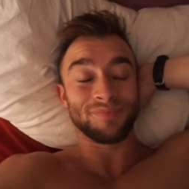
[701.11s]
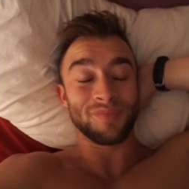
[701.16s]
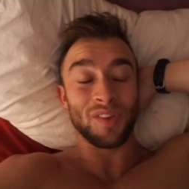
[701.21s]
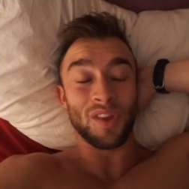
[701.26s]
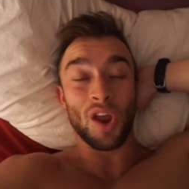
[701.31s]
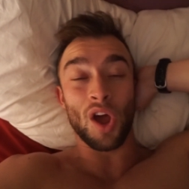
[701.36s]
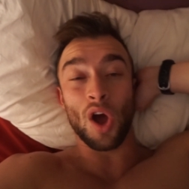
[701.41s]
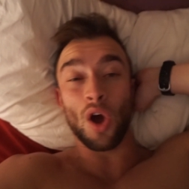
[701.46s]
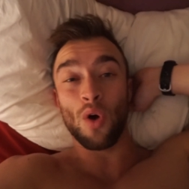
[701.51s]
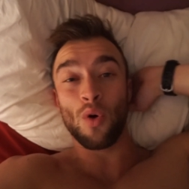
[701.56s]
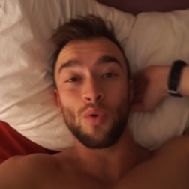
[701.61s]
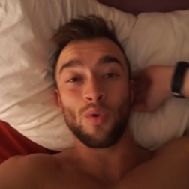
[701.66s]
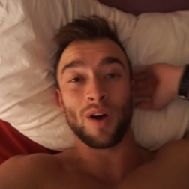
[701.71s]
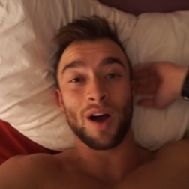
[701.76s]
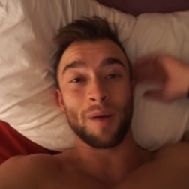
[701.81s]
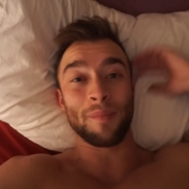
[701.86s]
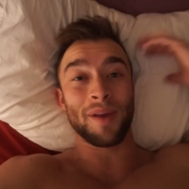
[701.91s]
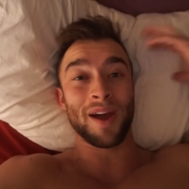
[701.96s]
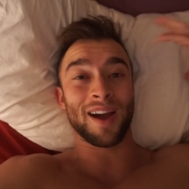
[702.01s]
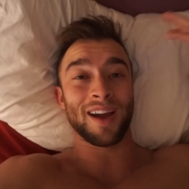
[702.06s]
no,
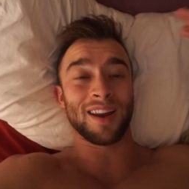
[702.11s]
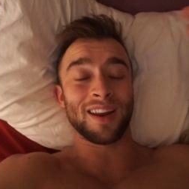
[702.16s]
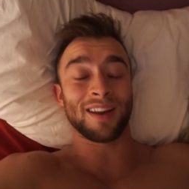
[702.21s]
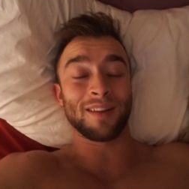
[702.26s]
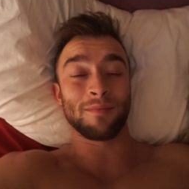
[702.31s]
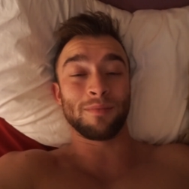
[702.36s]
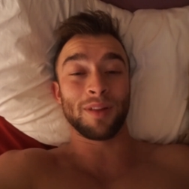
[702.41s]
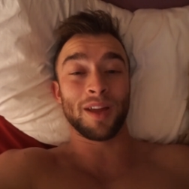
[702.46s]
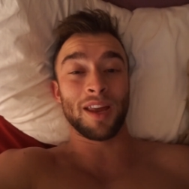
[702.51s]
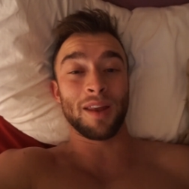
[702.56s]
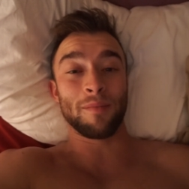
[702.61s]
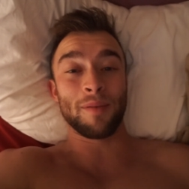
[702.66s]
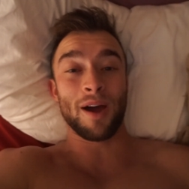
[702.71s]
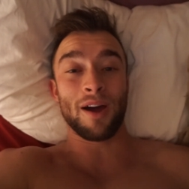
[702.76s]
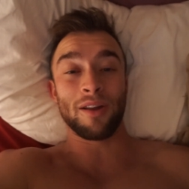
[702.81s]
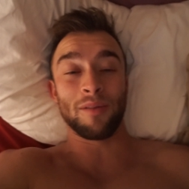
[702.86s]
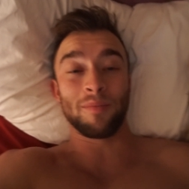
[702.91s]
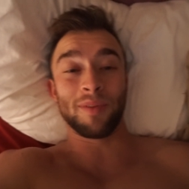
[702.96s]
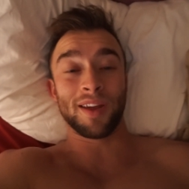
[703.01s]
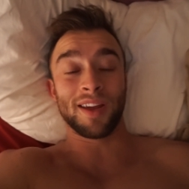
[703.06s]
I'm not going to complain about it,